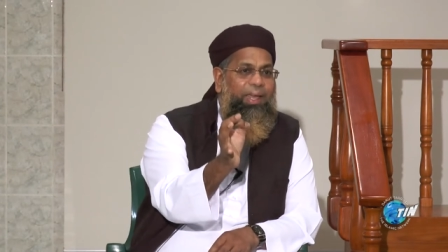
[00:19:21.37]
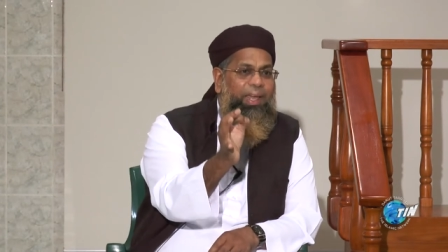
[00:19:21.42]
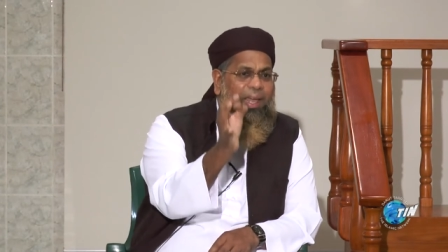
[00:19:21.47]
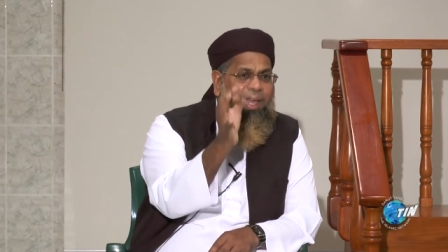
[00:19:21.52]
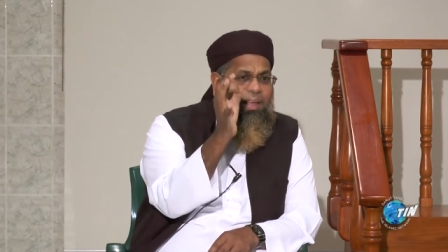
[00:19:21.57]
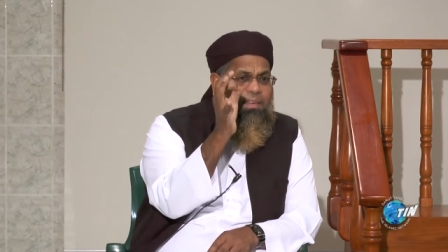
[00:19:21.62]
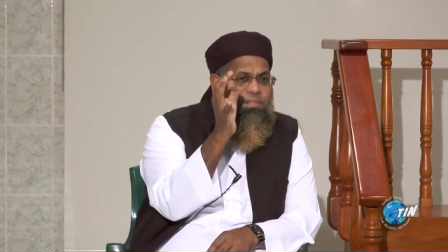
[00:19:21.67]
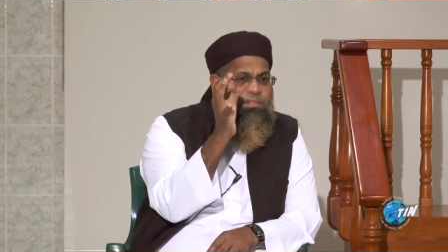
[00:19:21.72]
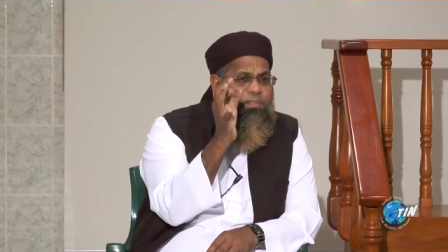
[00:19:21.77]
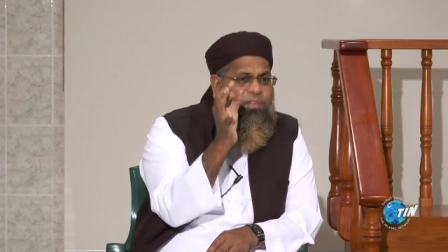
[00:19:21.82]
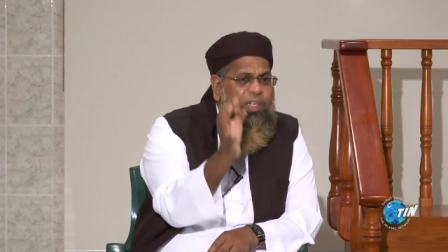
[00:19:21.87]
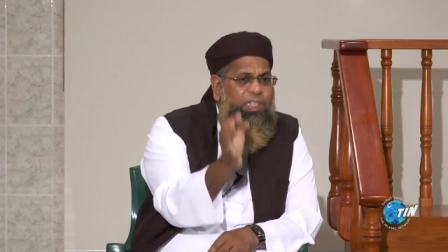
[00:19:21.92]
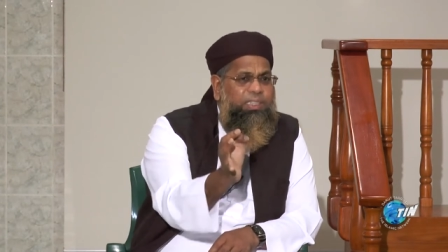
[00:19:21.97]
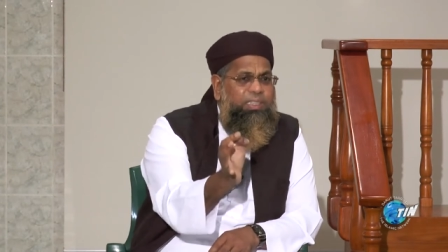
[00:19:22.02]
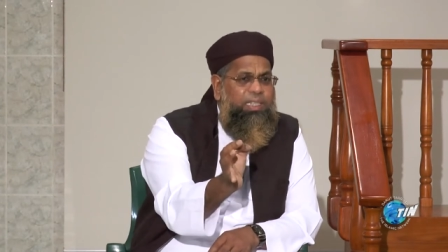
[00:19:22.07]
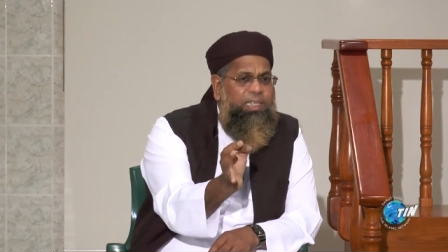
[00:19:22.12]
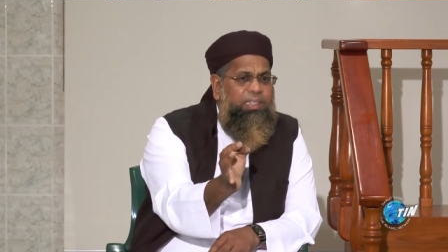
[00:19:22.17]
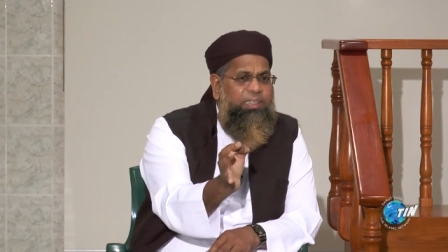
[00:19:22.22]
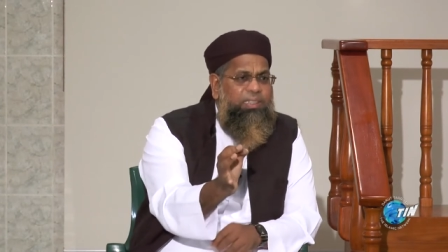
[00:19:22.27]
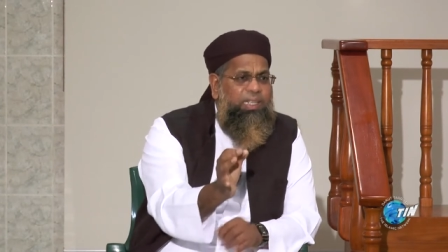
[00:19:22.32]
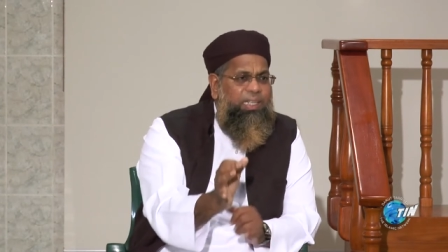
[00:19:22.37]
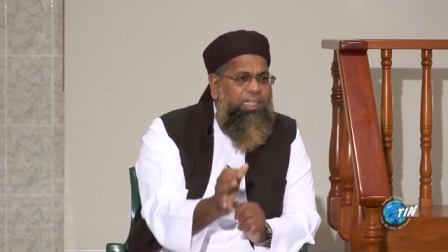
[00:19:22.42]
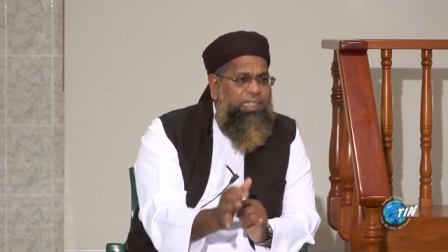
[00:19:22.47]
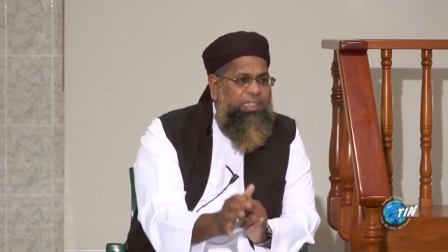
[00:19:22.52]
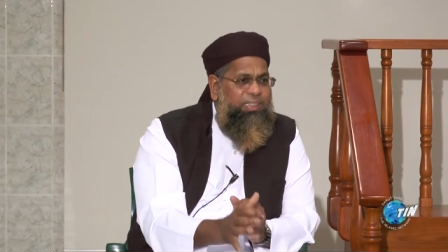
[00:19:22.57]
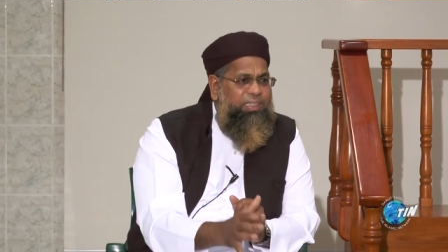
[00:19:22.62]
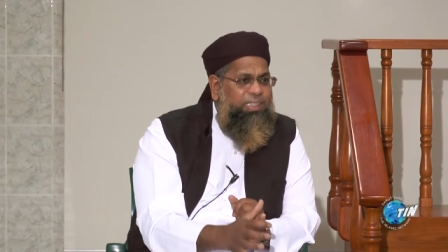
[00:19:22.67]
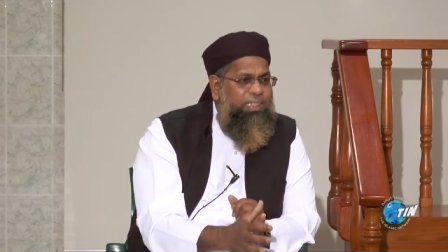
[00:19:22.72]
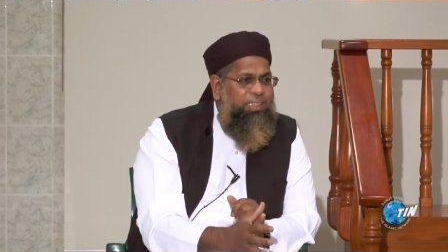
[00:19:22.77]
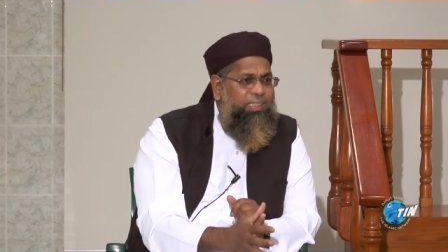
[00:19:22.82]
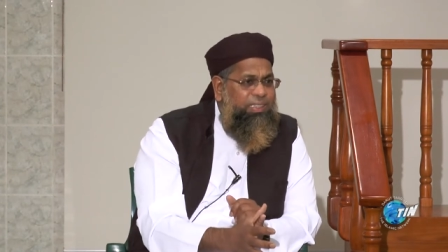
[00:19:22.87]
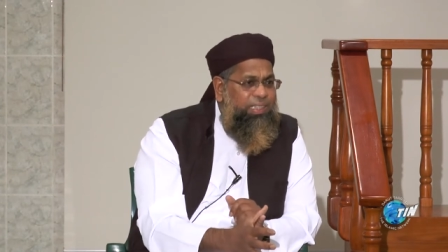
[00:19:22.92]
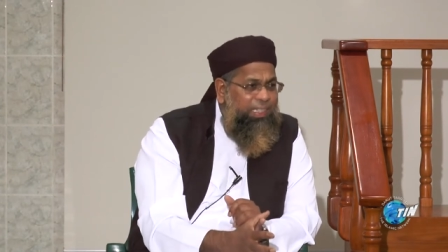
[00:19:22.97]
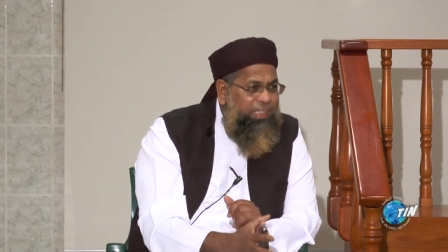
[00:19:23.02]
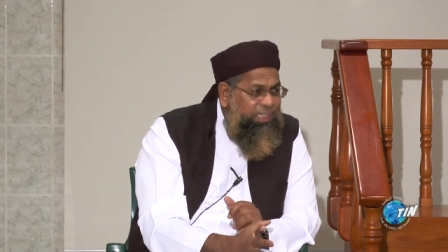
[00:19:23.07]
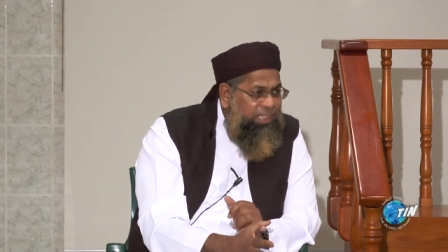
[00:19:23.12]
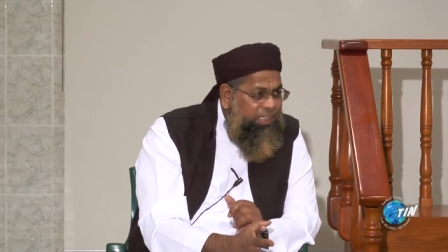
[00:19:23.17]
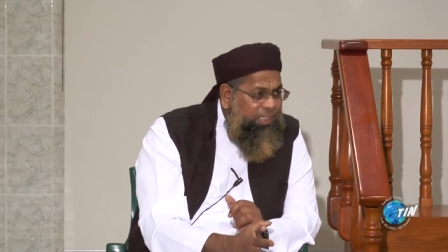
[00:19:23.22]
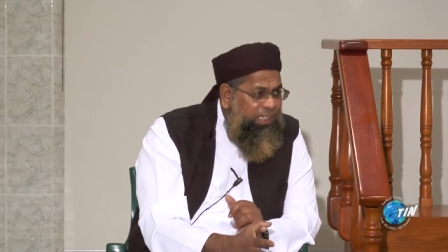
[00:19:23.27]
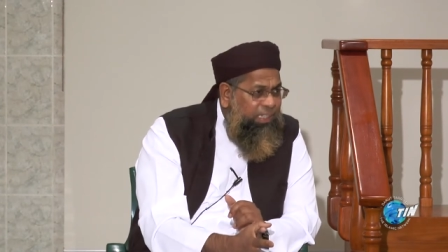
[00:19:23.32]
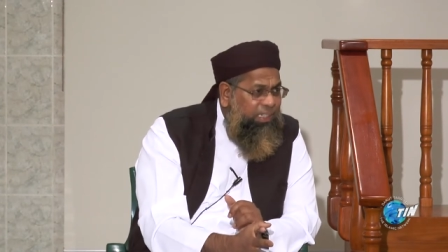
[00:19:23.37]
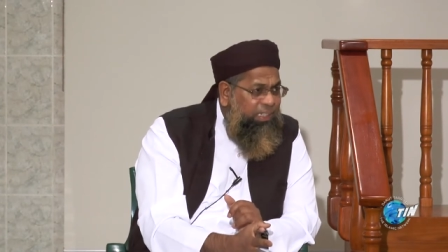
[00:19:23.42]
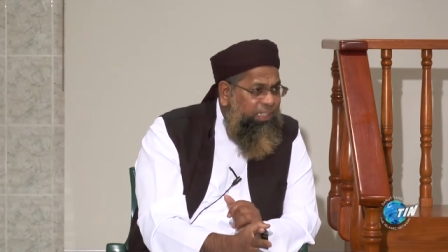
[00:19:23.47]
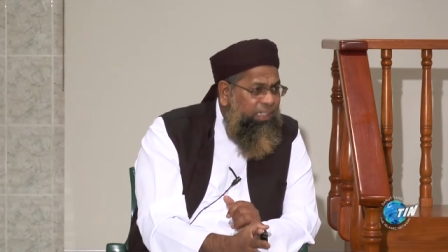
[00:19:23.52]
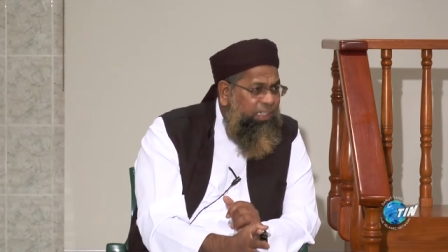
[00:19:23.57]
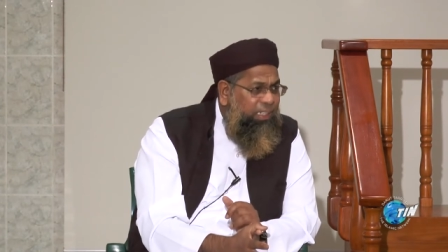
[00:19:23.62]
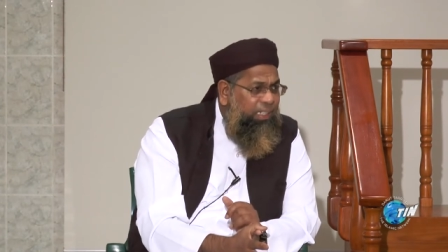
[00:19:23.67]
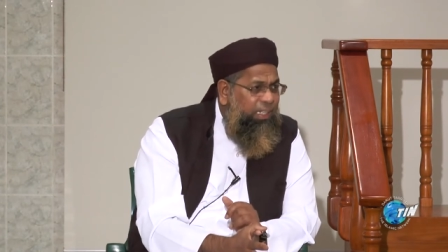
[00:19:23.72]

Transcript: everything that is detested